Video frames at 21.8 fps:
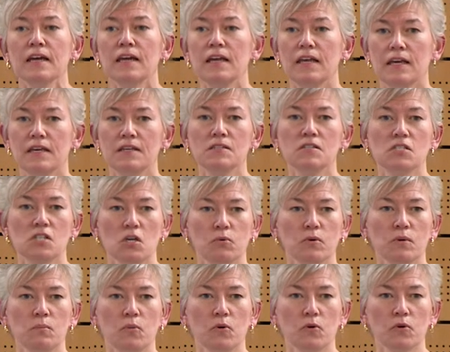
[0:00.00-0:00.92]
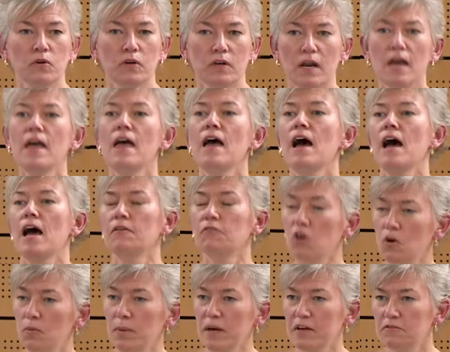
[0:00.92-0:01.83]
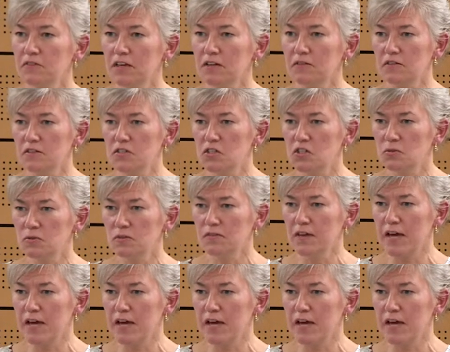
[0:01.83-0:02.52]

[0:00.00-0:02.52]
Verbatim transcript: is so important. I hope I've convinced you of